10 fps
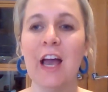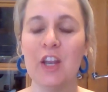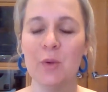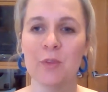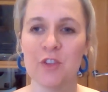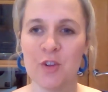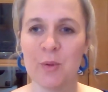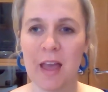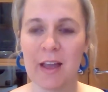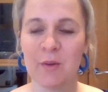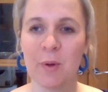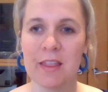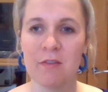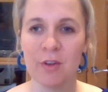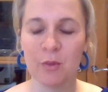and you want to do that in a way
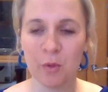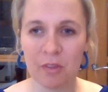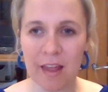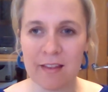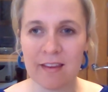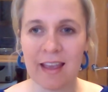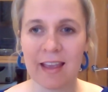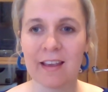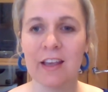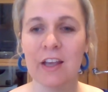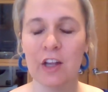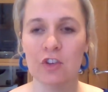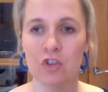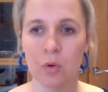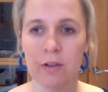that feels authentic
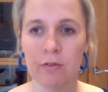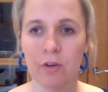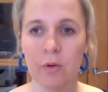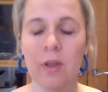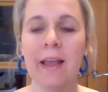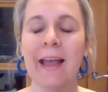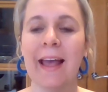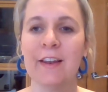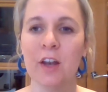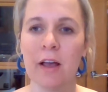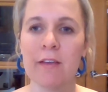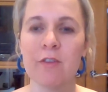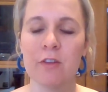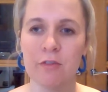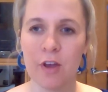and joyful and
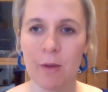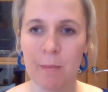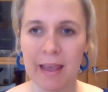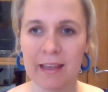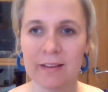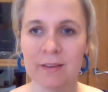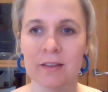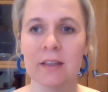life-affirming,